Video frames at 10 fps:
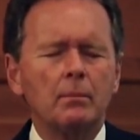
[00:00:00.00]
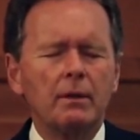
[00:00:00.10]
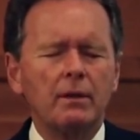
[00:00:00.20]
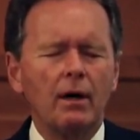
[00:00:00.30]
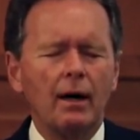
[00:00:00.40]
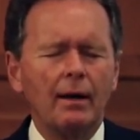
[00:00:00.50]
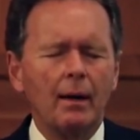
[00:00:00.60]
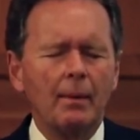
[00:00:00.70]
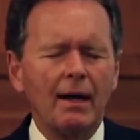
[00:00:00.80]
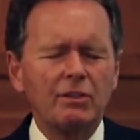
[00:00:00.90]
But God,
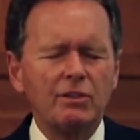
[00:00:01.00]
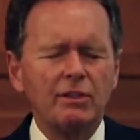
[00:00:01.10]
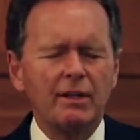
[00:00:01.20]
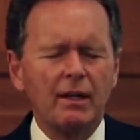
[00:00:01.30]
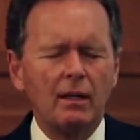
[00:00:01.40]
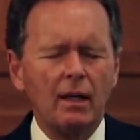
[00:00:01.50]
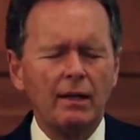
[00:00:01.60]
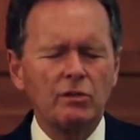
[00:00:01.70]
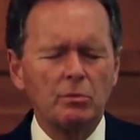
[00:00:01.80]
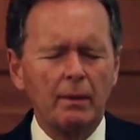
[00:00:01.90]
I'm asking you to
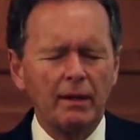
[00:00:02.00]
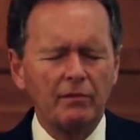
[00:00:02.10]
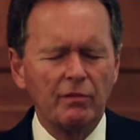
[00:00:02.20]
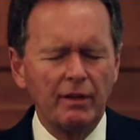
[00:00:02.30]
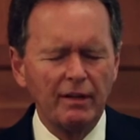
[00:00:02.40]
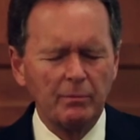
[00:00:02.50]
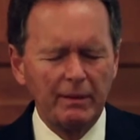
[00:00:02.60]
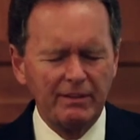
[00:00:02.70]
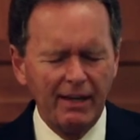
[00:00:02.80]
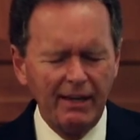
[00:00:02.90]
cleanse me and forgive
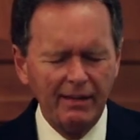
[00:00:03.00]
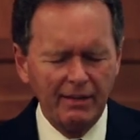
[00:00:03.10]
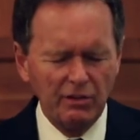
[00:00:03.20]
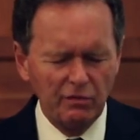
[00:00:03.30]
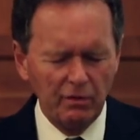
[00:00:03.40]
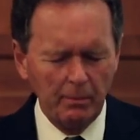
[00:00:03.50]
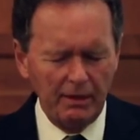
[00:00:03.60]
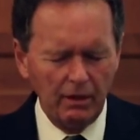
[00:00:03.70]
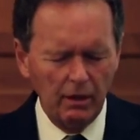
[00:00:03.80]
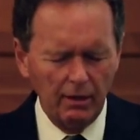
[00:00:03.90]
me. Take this from
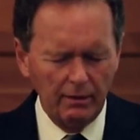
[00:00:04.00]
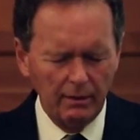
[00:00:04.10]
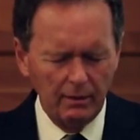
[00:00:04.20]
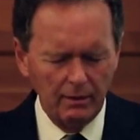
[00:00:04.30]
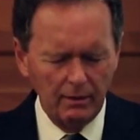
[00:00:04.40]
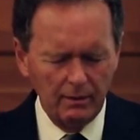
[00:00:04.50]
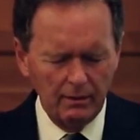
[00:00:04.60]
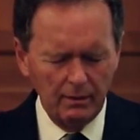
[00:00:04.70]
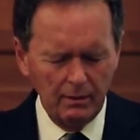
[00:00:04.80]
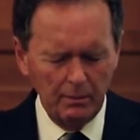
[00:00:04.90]
me, God.
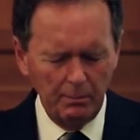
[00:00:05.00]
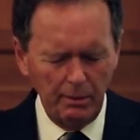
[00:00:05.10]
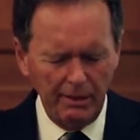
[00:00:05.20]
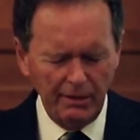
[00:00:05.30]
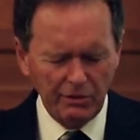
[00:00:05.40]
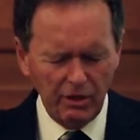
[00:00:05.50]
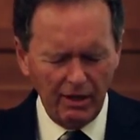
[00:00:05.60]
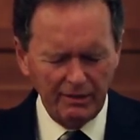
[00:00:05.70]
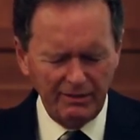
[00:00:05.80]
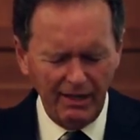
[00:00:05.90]
Please,
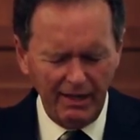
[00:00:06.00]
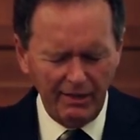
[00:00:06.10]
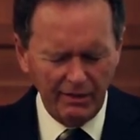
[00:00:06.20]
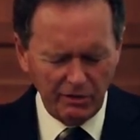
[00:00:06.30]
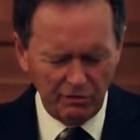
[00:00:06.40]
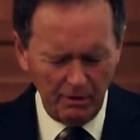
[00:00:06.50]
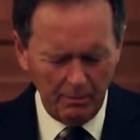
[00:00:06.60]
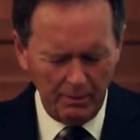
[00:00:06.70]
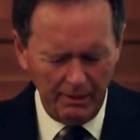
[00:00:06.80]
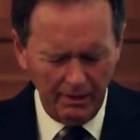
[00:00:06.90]
God, take this
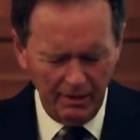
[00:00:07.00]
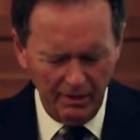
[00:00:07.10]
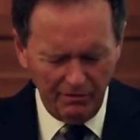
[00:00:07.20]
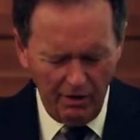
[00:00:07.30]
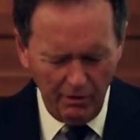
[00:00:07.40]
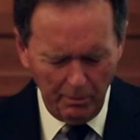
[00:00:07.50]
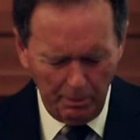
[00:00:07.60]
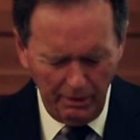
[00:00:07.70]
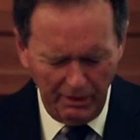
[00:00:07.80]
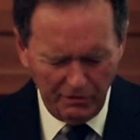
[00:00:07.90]
from me. Father,
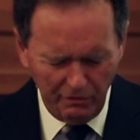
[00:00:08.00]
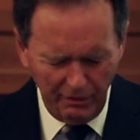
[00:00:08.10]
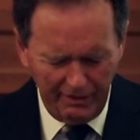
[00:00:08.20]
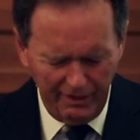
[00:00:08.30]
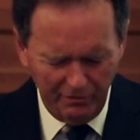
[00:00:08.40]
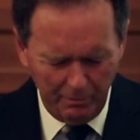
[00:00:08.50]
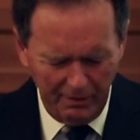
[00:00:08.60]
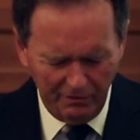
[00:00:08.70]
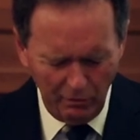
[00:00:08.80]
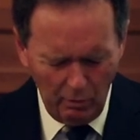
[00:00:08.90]
please forgive
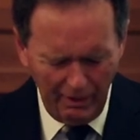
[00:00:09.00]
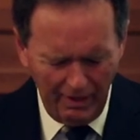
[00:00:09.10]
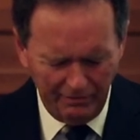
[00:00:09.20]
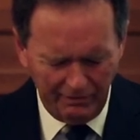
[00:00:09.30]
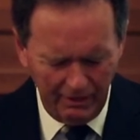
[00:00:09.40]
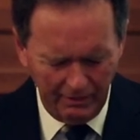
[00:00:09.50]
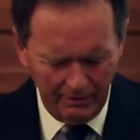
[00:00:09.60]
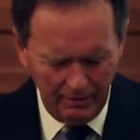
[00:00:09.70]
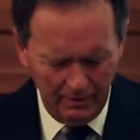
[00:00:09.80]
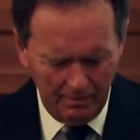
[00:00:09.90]
me for what I've
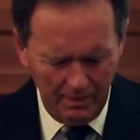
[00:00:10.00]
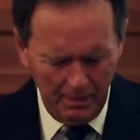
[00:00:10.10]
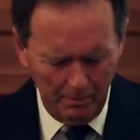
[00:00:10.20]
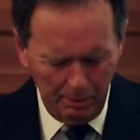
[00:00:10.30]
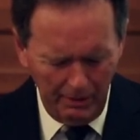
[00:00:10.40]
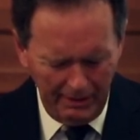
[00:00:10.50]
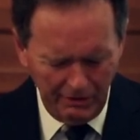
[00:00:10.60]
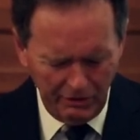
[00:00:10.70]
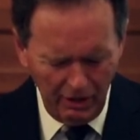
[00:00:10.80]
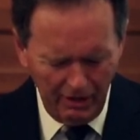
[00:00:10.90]
done.
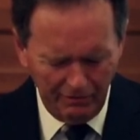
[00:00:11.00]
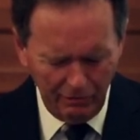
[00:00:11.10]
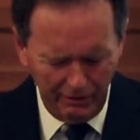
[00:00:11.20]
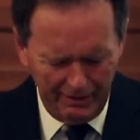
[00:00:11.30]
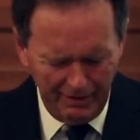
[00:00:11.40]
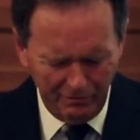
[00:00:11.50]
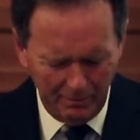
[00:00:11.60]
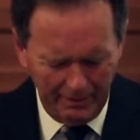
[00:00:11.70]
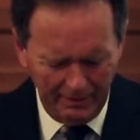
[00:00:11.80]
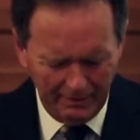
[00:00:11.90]
Please, God, forgive
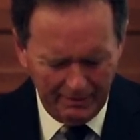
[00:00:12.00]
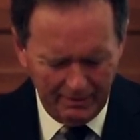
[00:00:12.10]
me.